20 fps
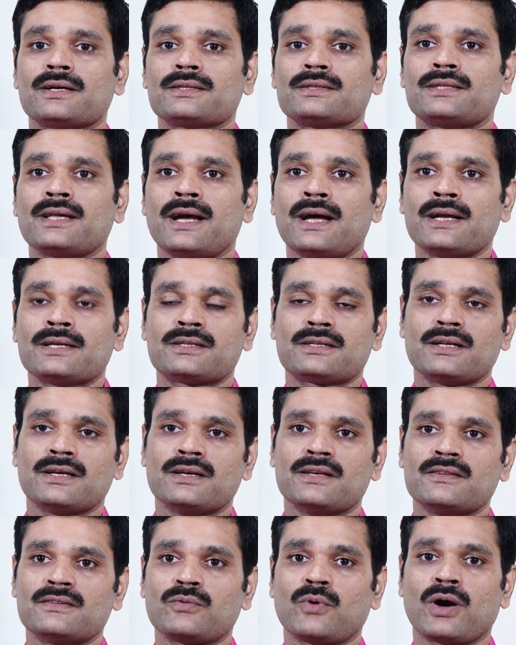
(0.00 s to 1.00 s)
that
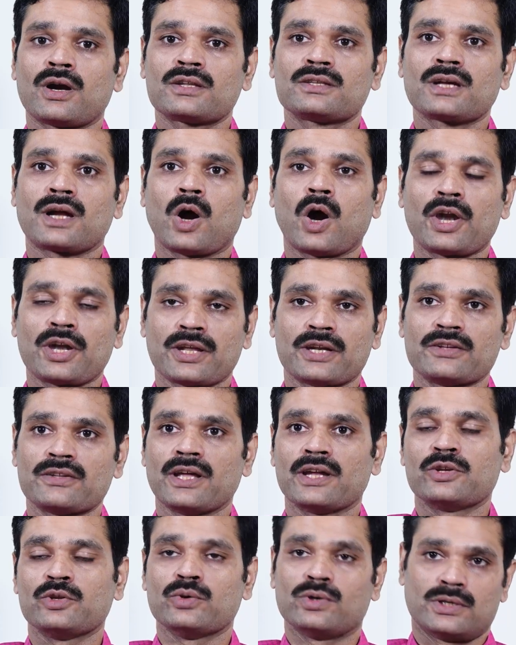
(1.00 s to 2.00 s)
is what the content
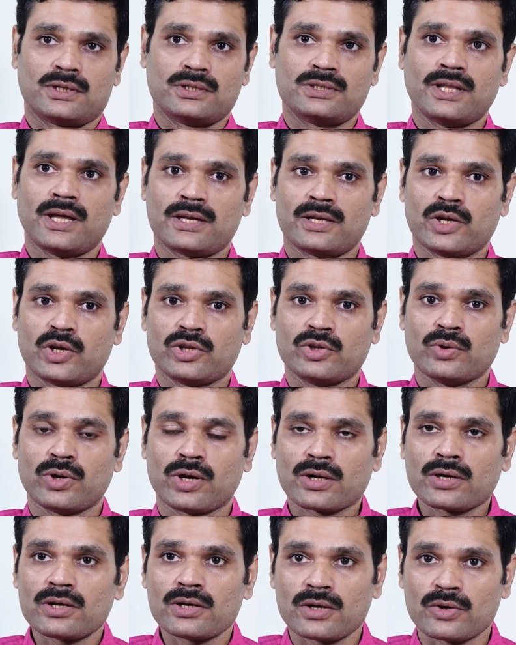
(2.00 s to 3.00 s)
that you
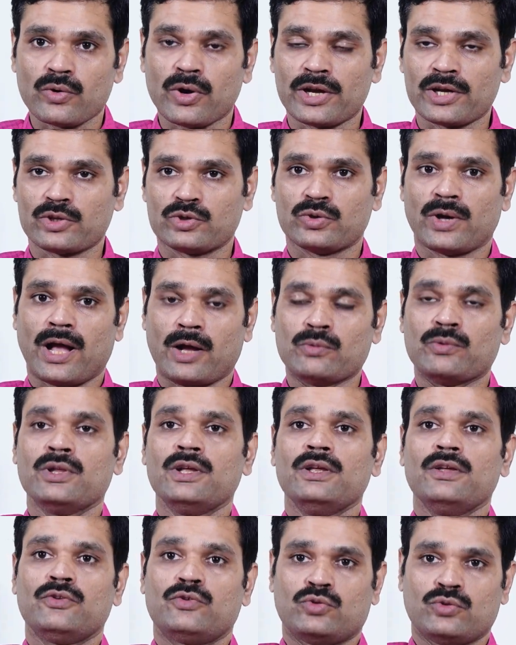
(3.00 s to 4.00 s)
are going to have.
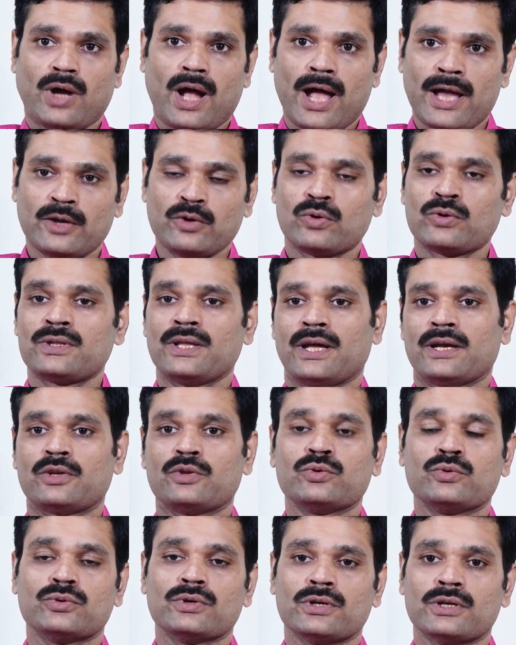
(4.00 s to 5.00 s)
So I know that
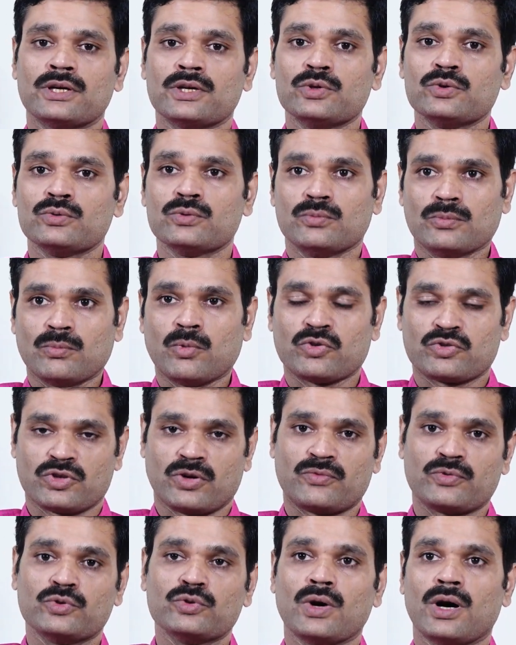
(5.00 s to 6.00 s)
you most
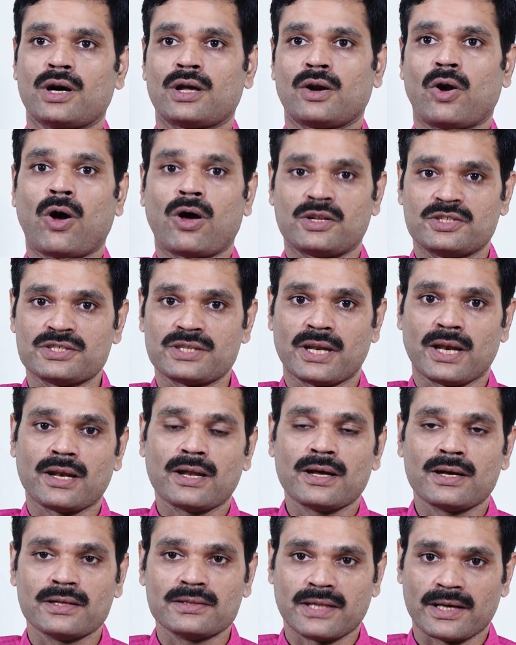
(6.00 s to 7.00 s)
of you are original
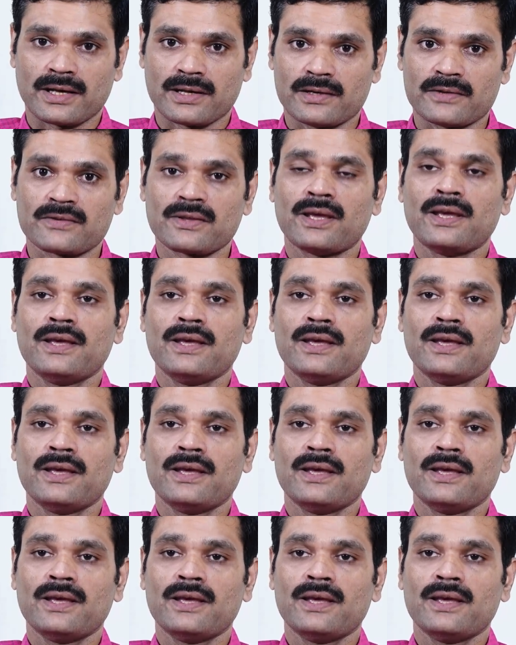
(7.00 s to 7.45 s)
thinkers.